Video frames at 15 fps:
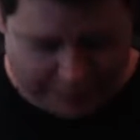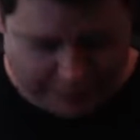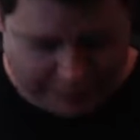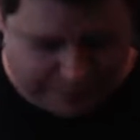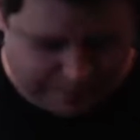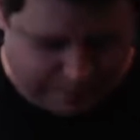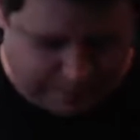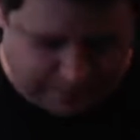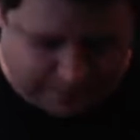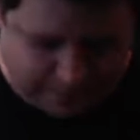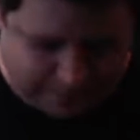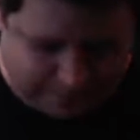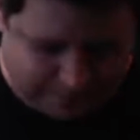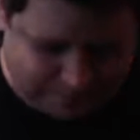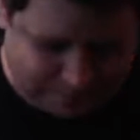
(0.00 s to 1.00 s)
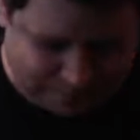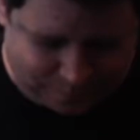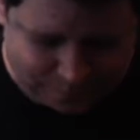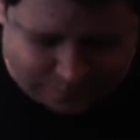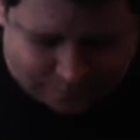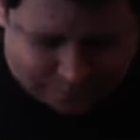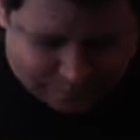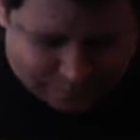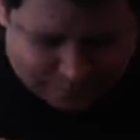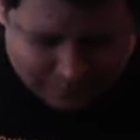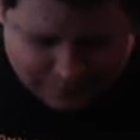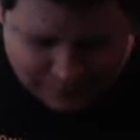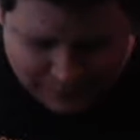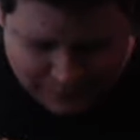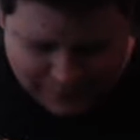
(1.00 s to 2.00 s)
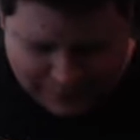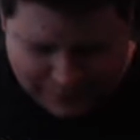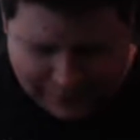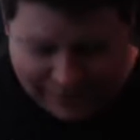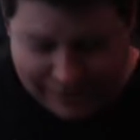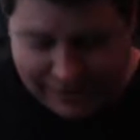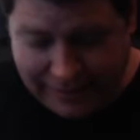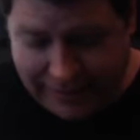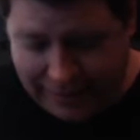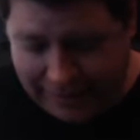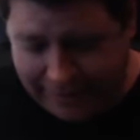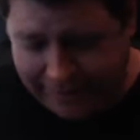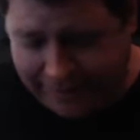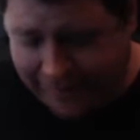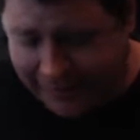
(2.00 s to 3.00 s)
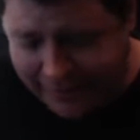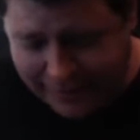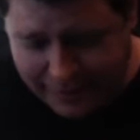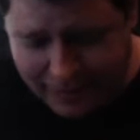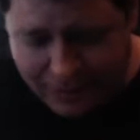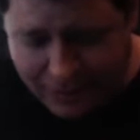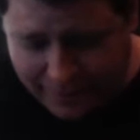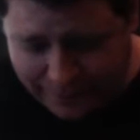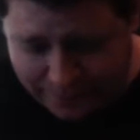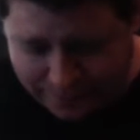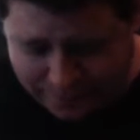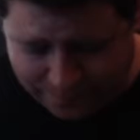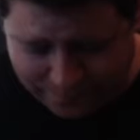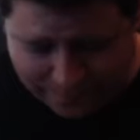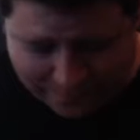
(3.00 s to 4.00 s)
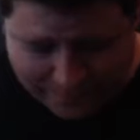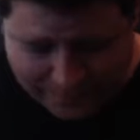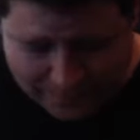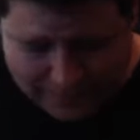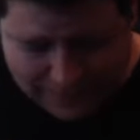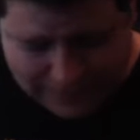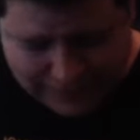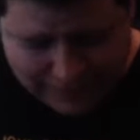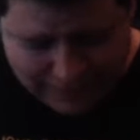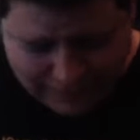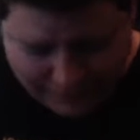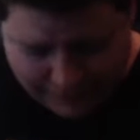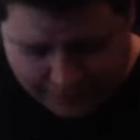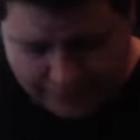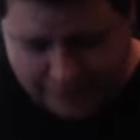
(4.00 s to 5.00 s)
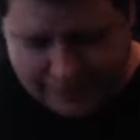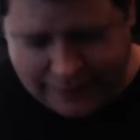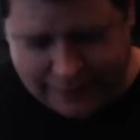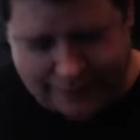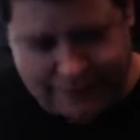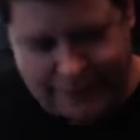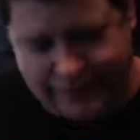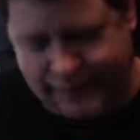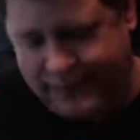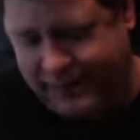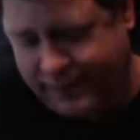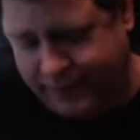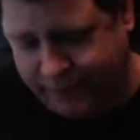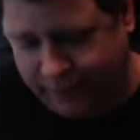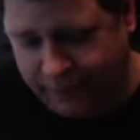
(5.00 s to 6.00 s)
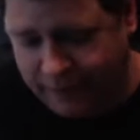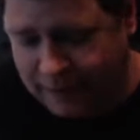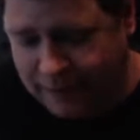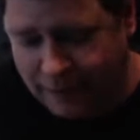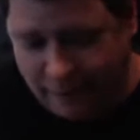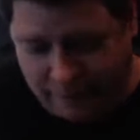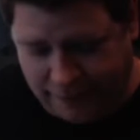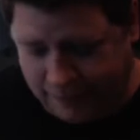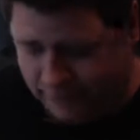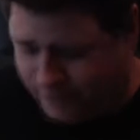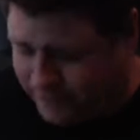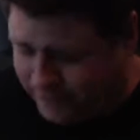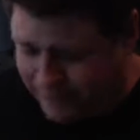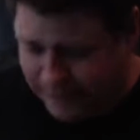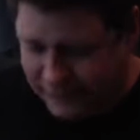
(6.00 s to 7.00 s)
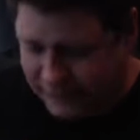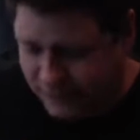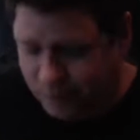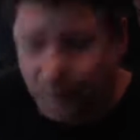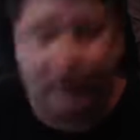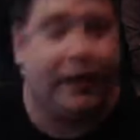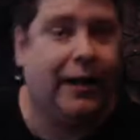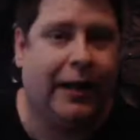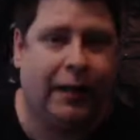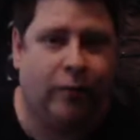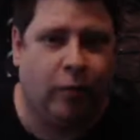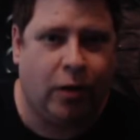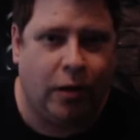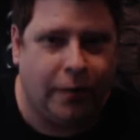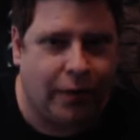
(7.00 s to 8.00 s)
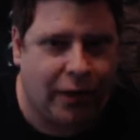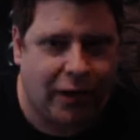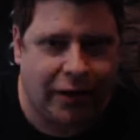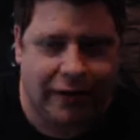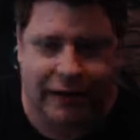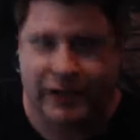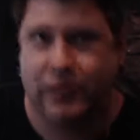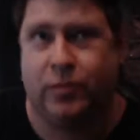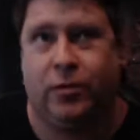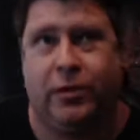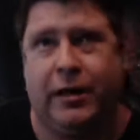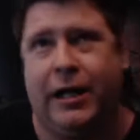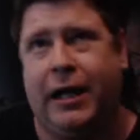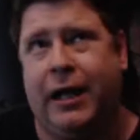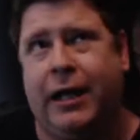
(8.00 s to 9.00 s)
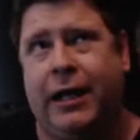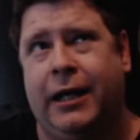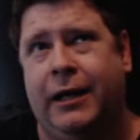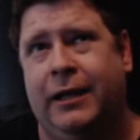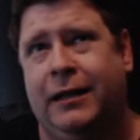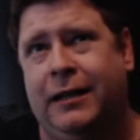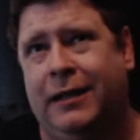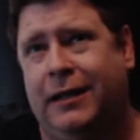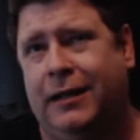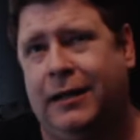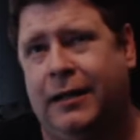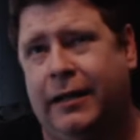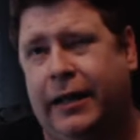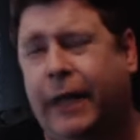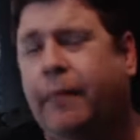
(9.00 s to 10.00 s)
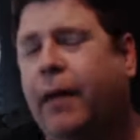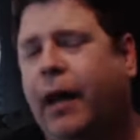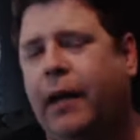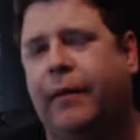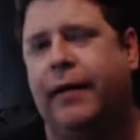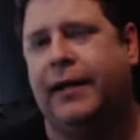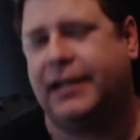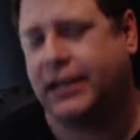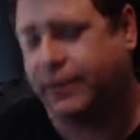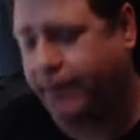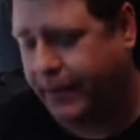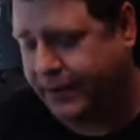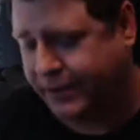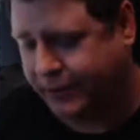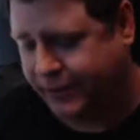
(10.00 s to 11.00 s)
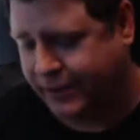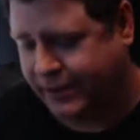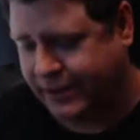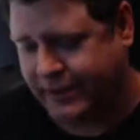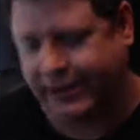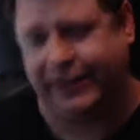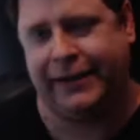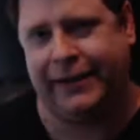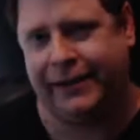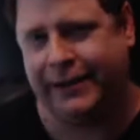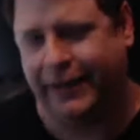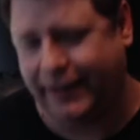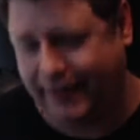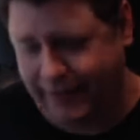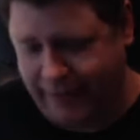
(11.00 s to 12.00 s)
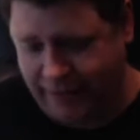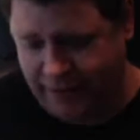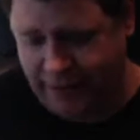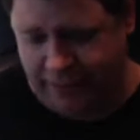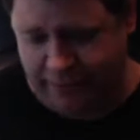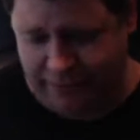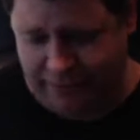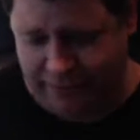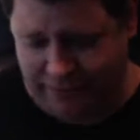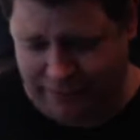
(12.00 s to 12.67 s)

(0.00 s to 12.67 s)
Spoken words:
him. So yeah, this time you can only get these at Spirit Halloween. These weren't at Walmart. These weren't at... They might have been at Spencer's because I think they own